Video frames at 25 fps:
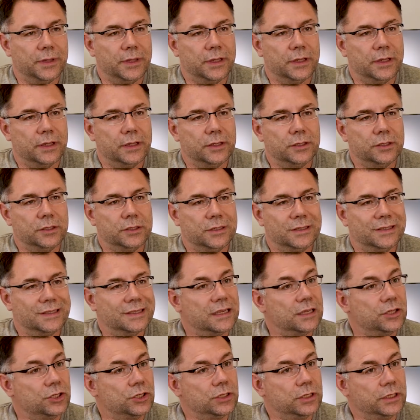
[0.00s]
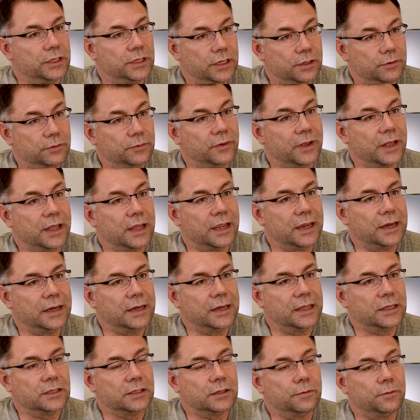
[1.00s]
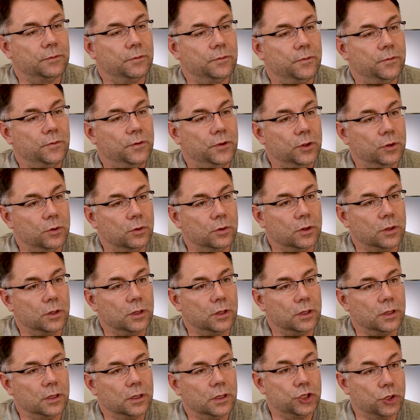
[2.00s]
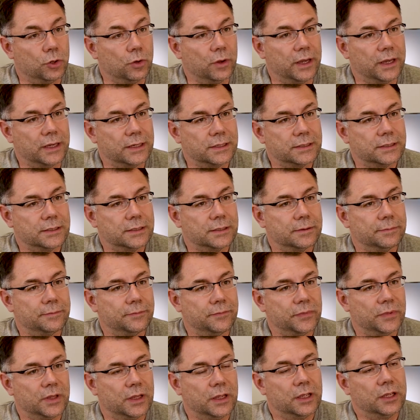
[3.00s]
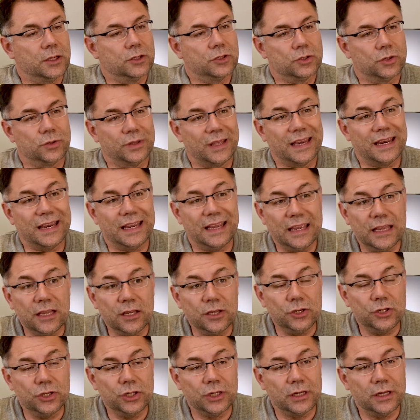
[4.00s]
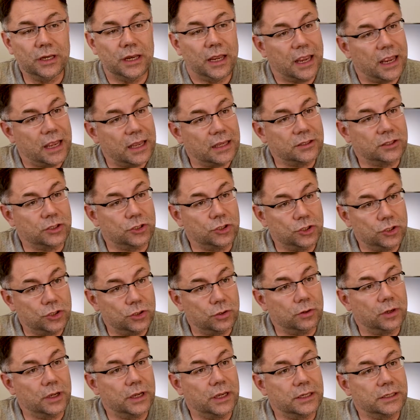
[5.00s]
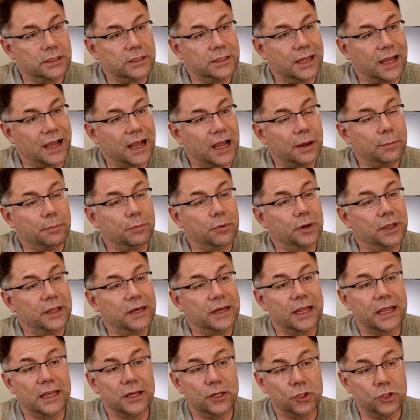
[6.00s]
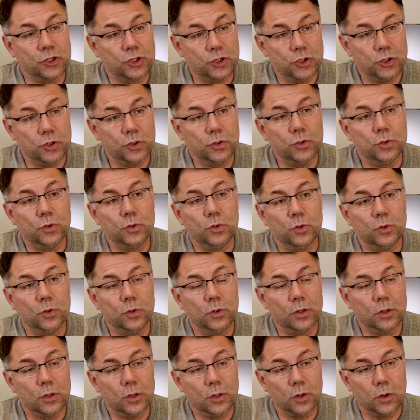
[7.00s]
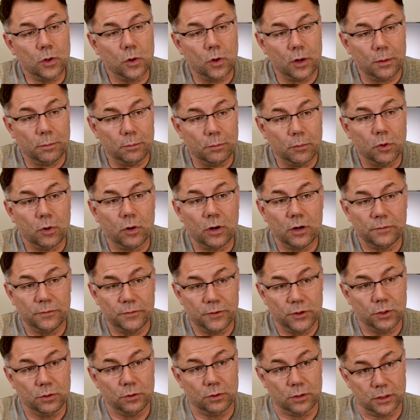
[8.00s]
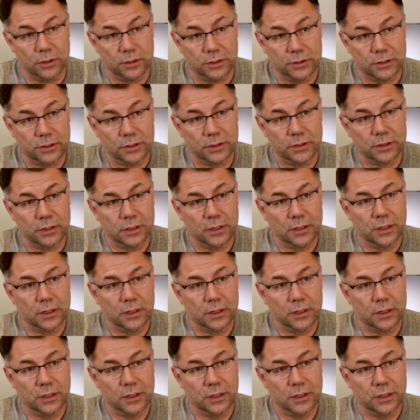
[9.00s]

is essentially defined as a fuel choice. So that engine has a choice to operate on two or more fuels.